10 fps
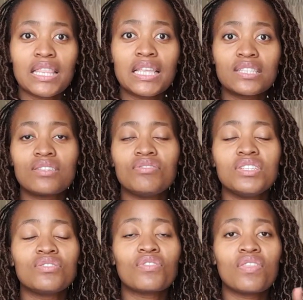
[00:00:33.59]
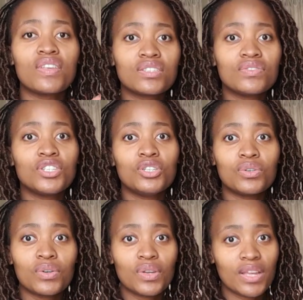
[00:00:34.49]
and that's the reason for this video,
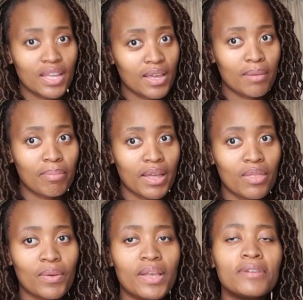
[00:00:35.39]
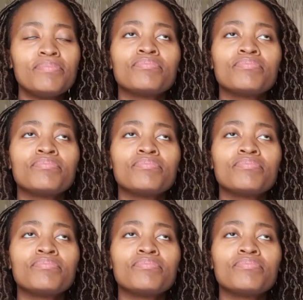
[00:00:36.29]
by the way.